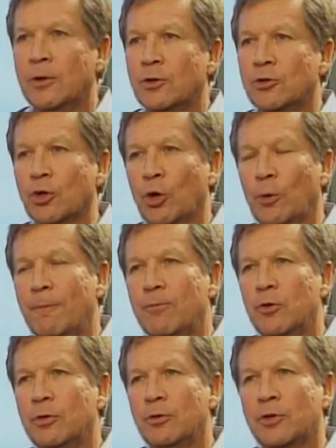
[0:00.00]
So
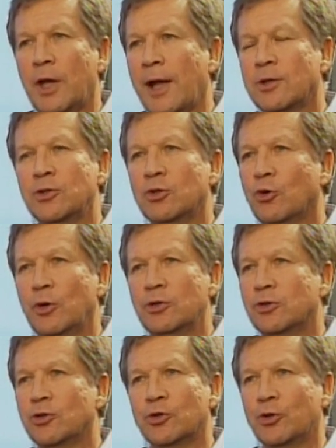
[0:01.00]
tax
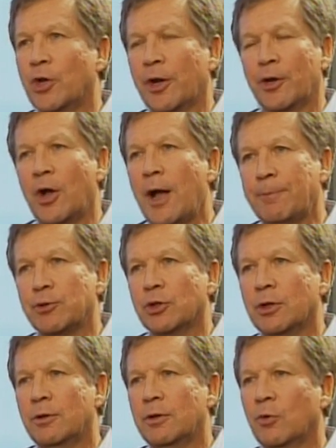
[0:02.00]
increases are not an
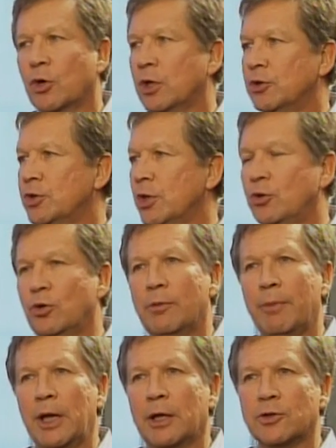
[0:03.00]
option. It will continue to
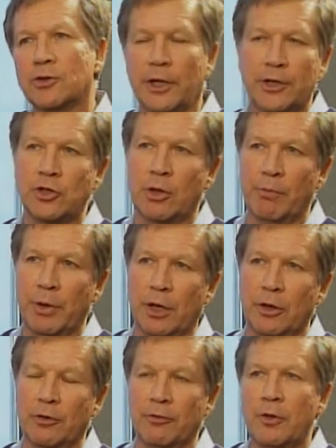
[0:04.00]
make us less
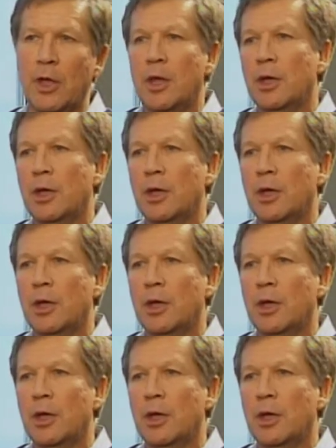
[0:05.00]
competitive.